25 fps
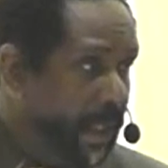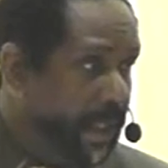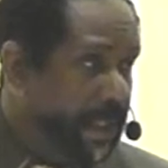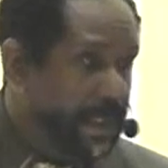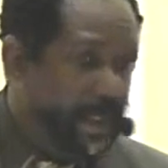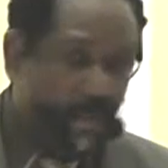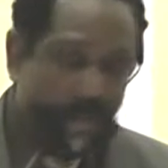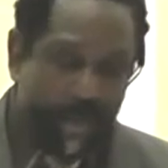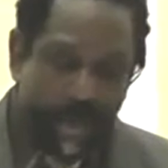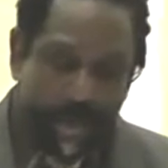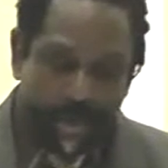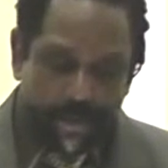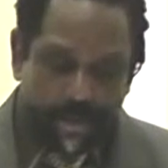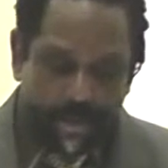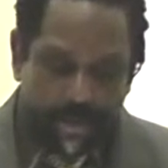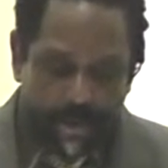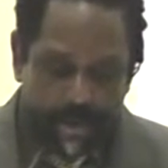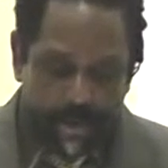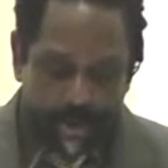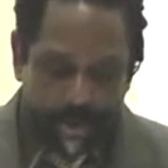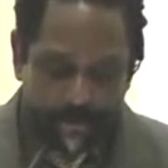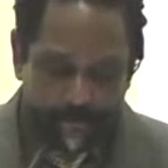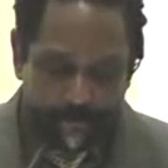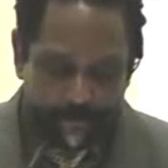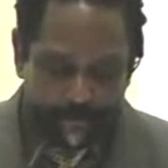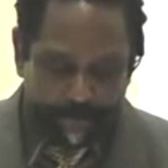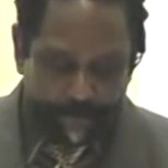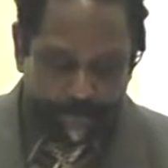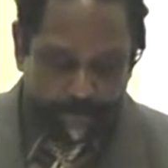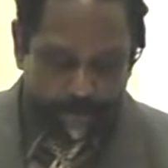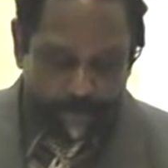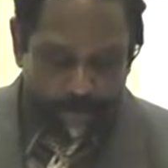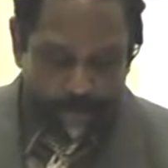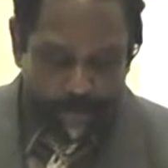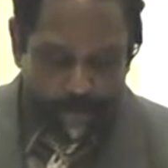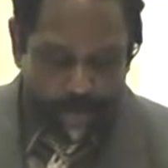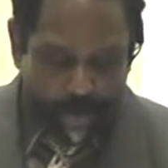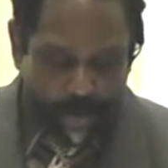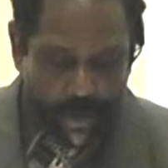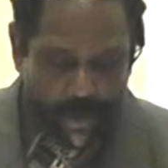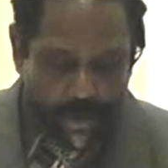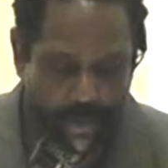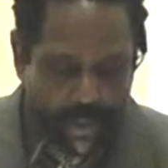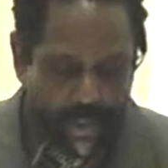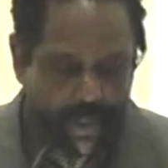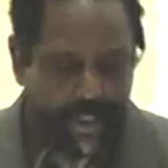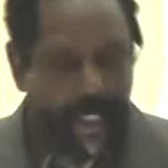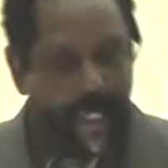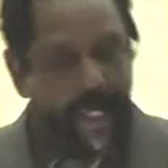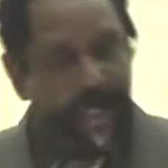And he walked on.
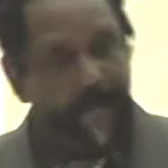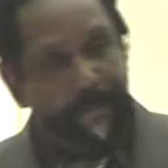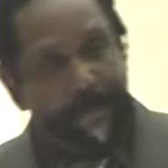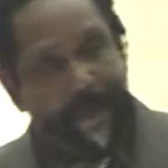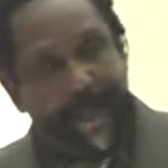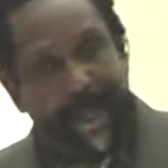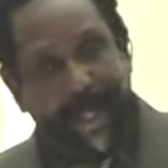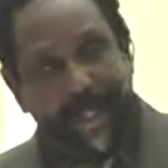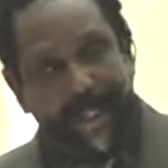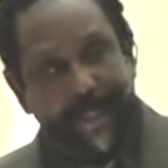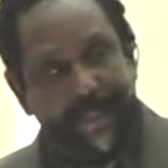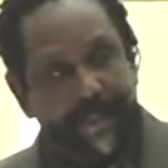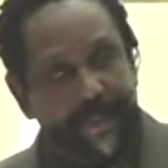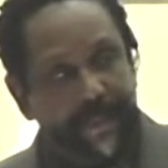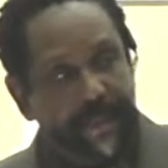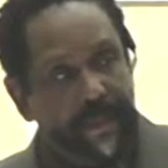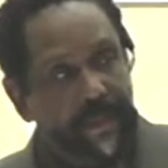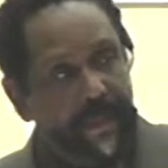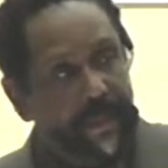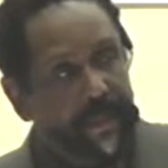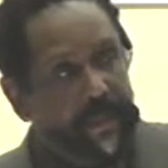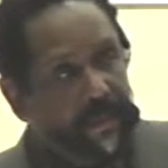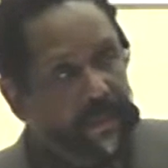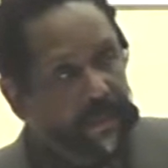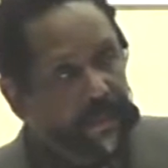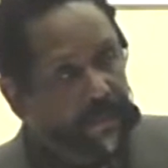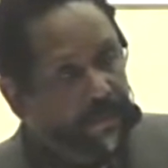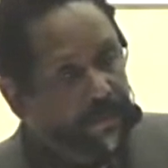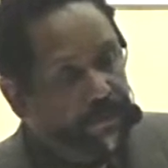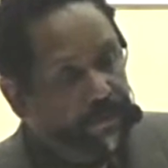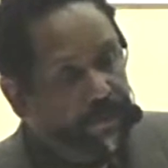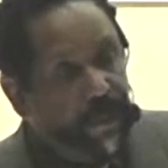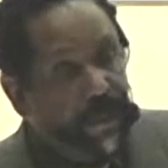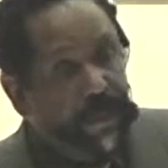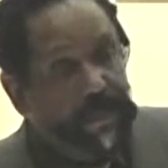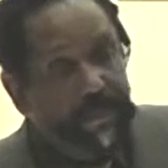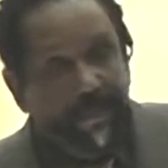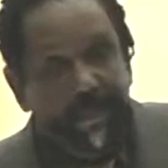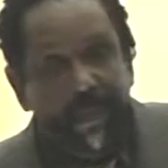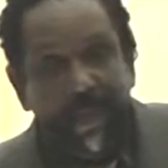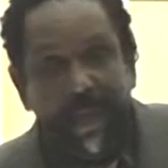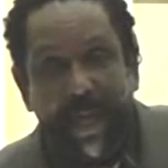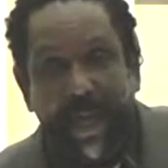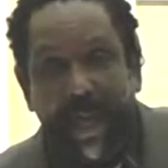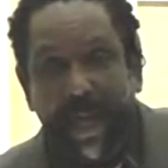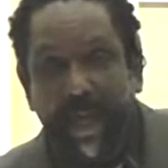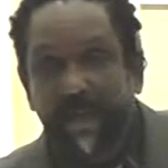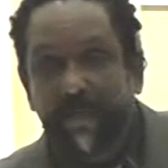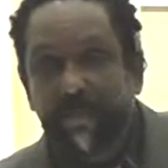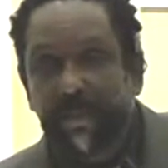They came back
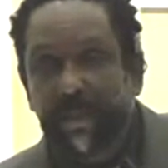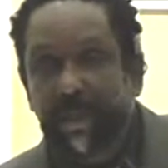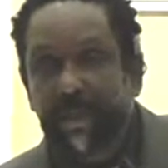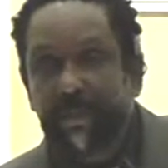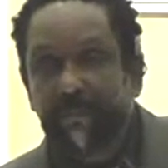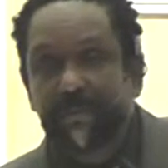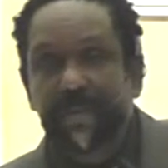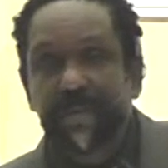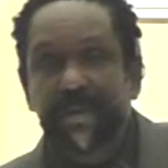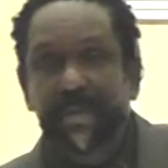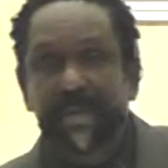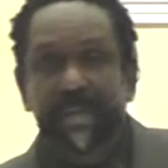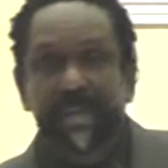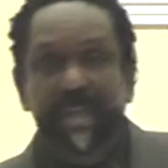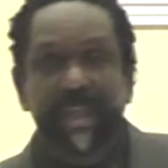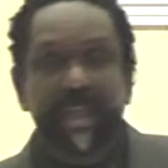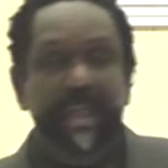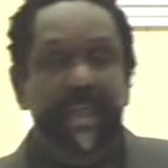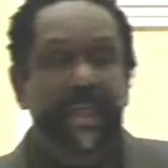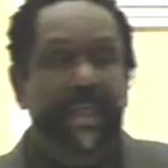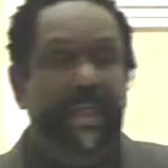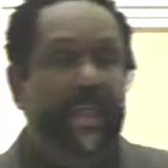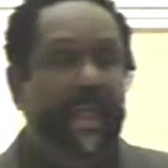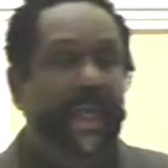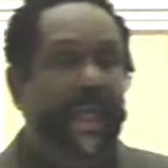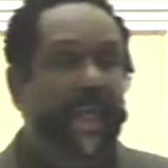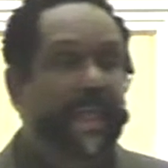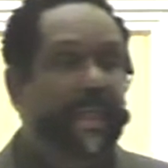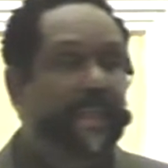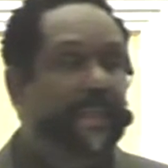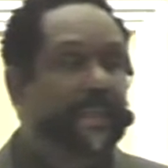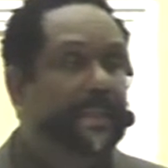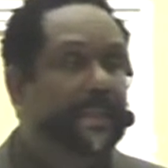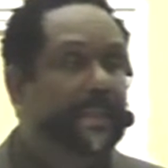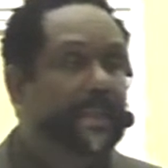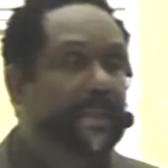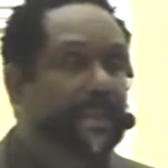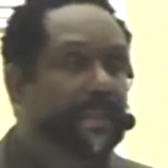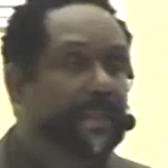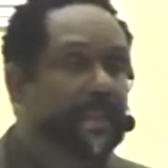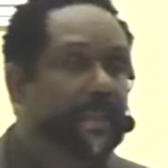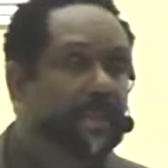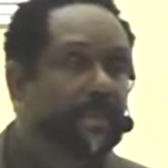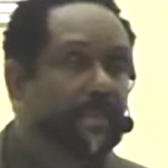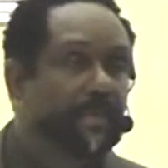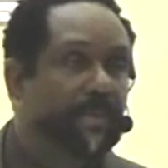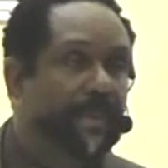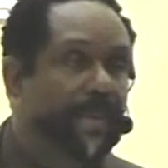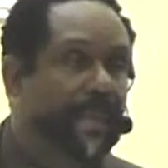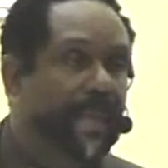from out of the city.
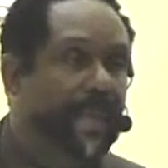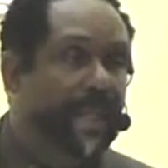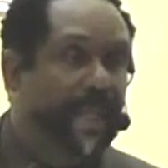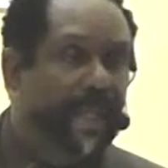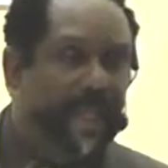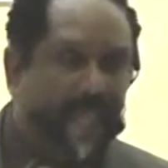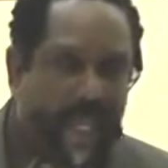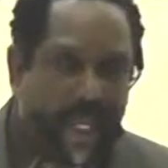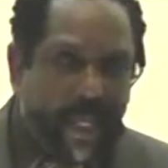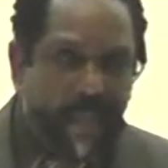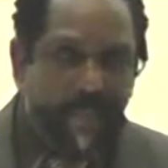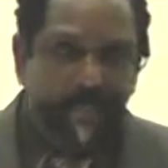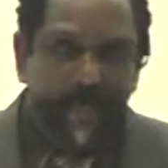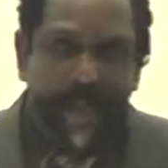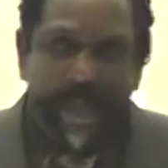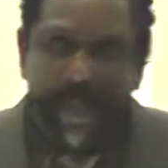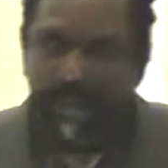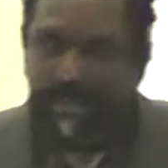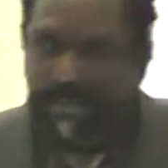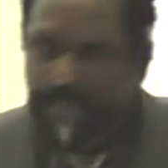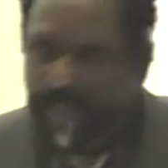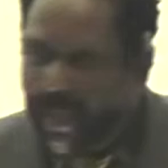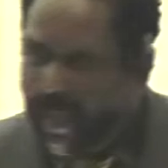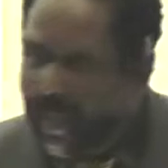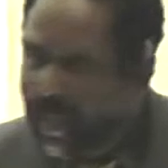And when they came back